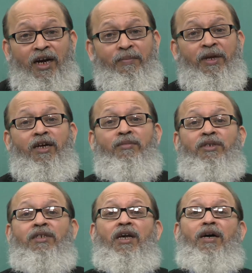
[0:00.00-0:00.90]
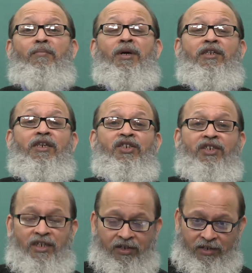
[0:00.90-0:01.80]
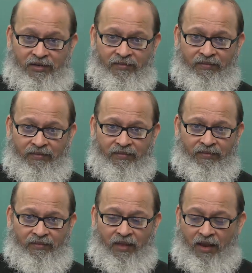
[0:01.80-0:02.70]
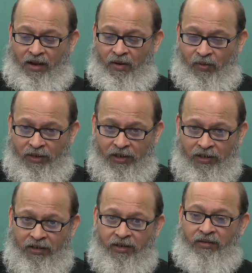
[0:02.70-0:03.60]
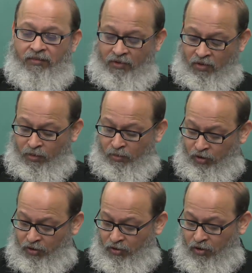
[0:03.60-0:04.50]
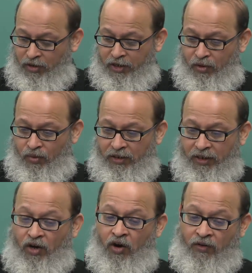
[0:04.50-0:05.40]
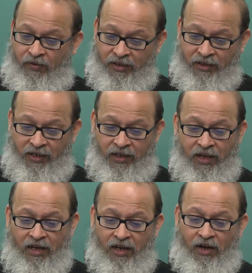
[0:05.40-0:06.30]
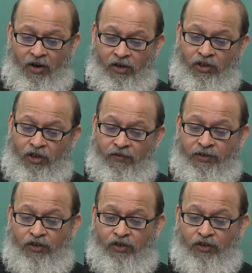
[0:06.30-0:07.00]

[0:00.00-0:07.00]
that becomes a mental state which is almost continuous or worsening. Onset of